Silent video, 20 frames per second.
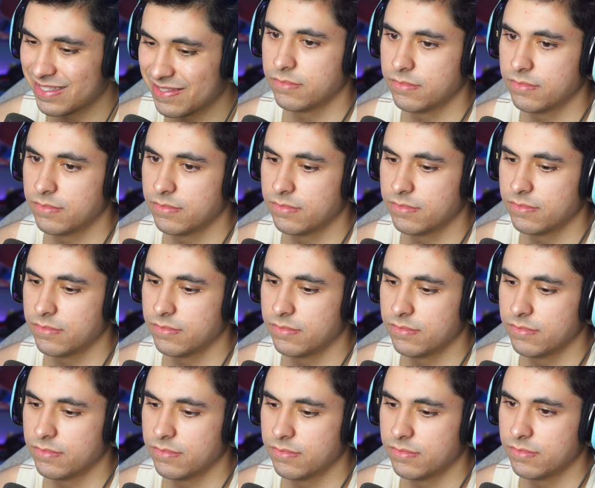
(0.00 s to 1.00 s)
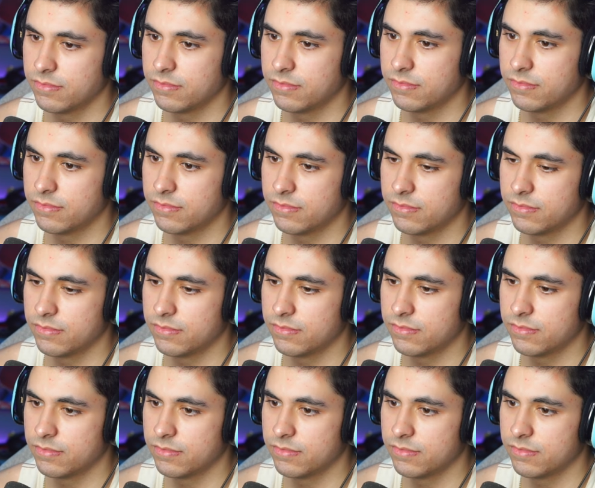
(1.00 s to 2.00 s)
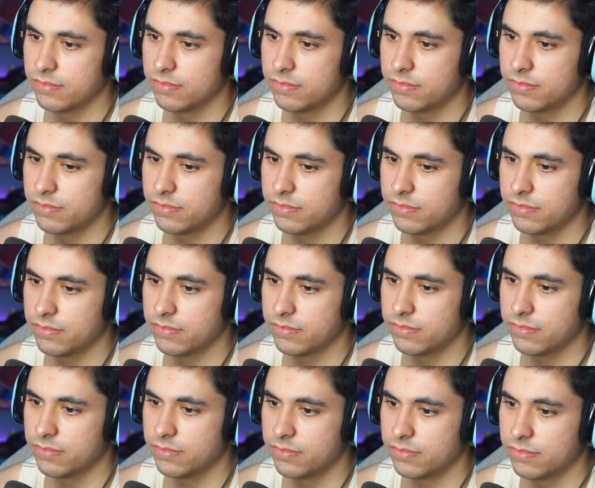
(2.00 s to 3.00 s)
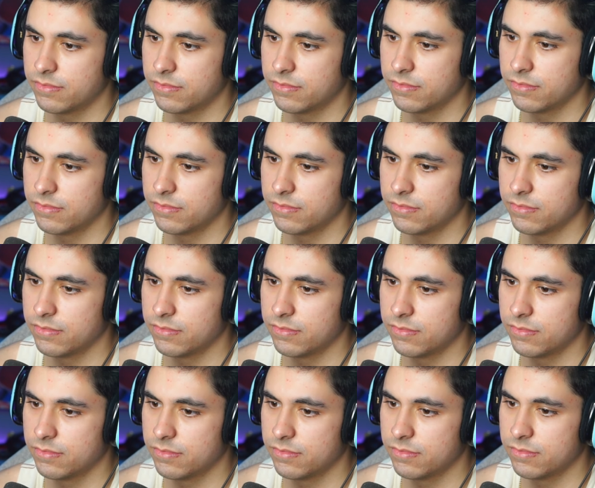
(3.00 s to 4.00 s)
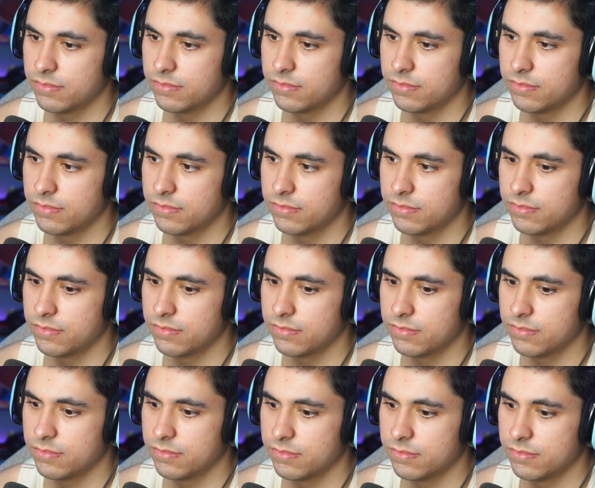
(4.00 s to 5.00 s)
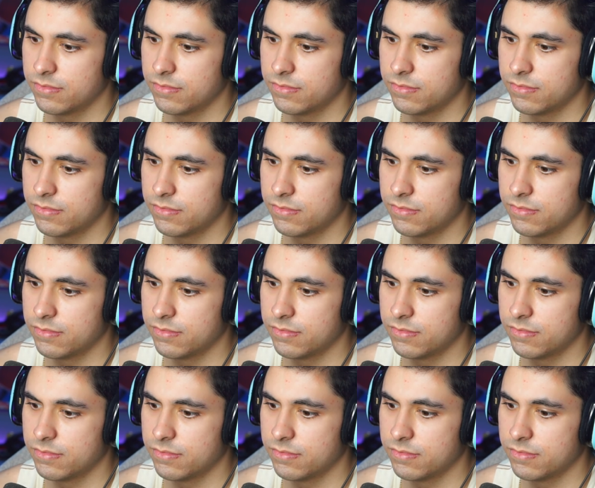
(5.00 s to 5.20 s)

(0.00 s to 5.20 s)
Nothing is said.